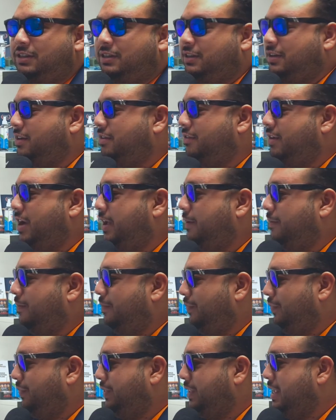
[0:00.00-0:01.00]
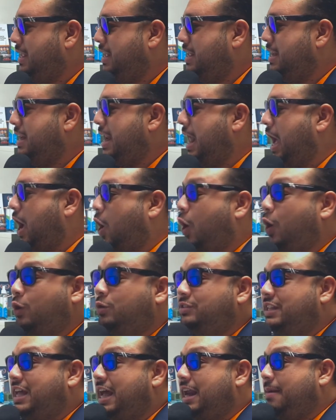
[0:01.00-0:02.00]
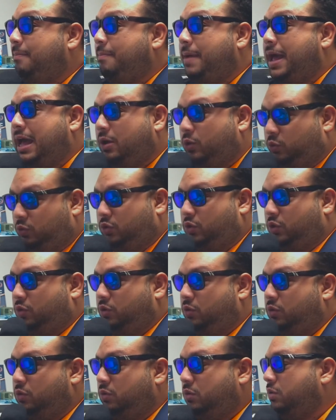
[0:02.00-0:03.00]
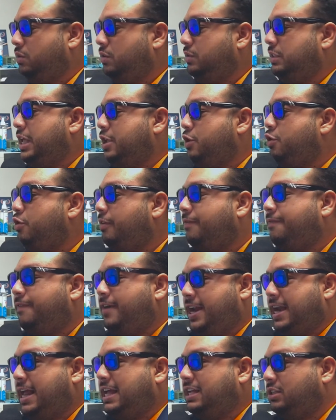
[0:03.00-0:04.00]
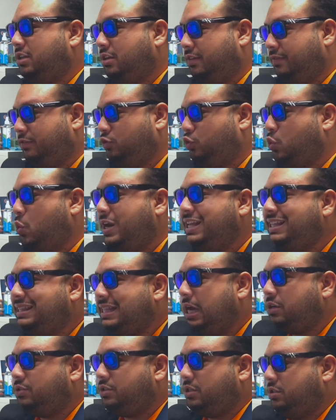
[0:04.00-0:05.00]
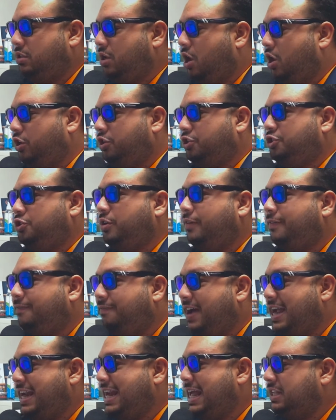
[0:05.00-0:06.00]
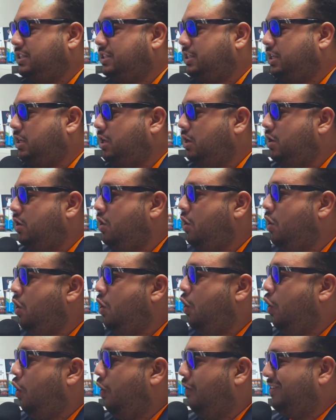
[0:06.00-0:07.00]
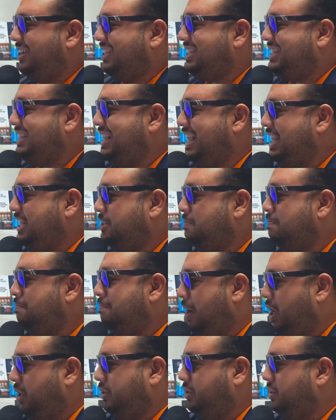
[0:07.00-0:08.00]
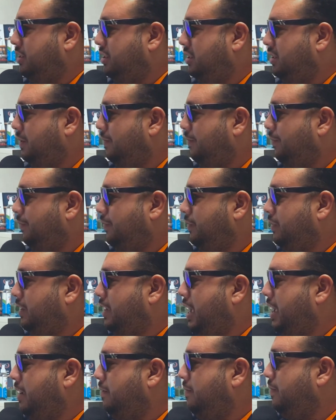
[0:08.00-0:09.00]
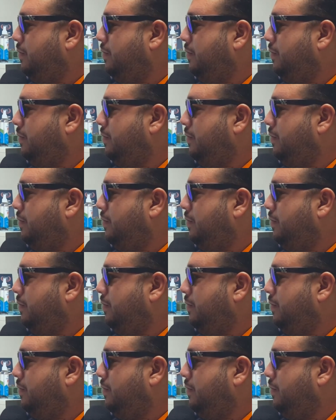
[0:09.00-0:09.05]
All right? Now, on that amount that you're financing, $20,000 you're financing over 6 months, okay?